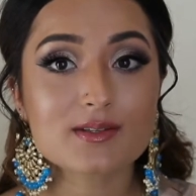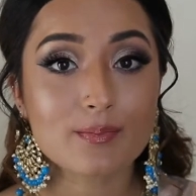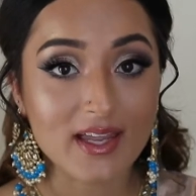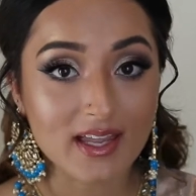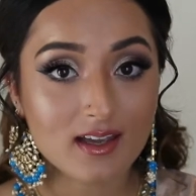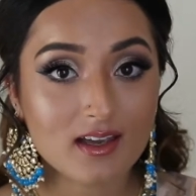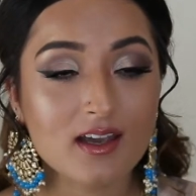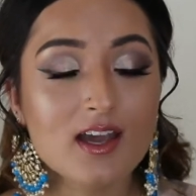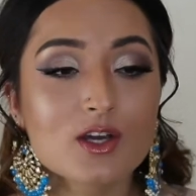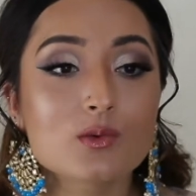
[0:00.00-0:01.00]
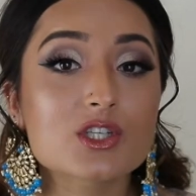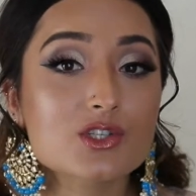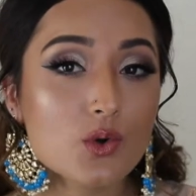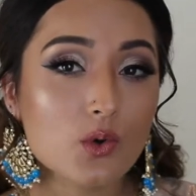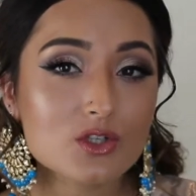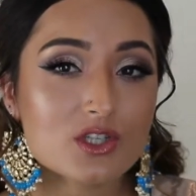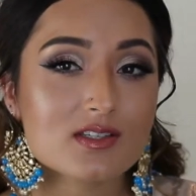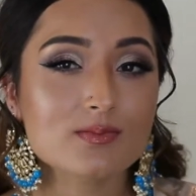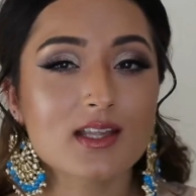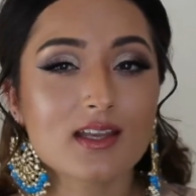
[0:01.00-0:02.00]
pink, which is
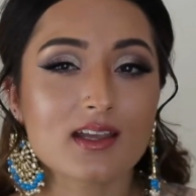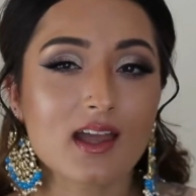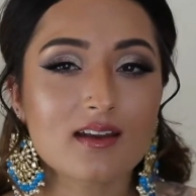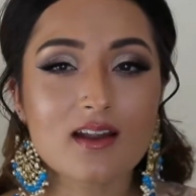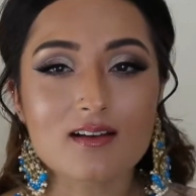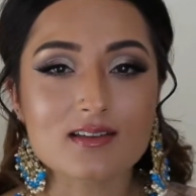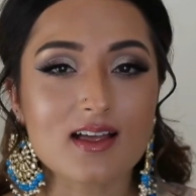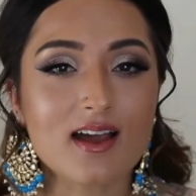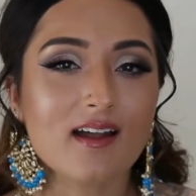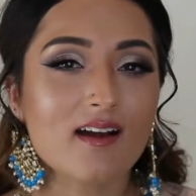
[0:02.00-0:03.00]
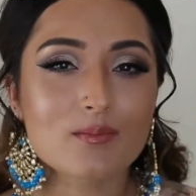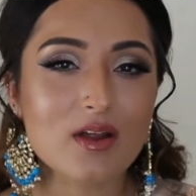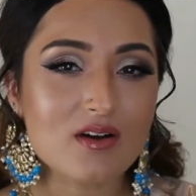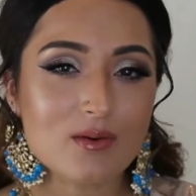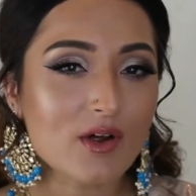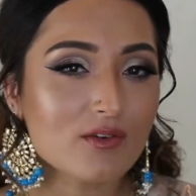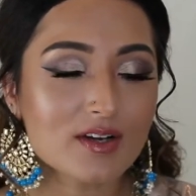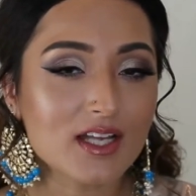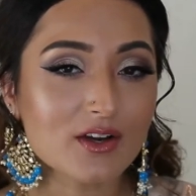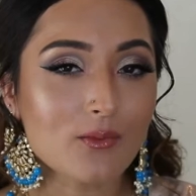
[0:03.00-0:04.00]
gorgeous, but then again I was like, I'm not
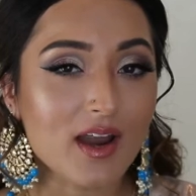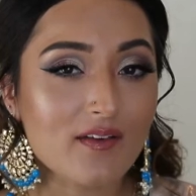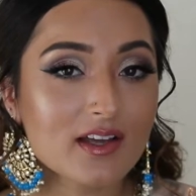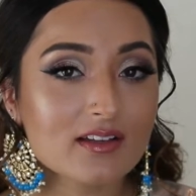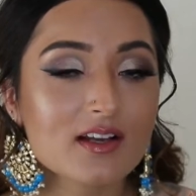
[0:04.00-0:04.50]
really gonna wear it.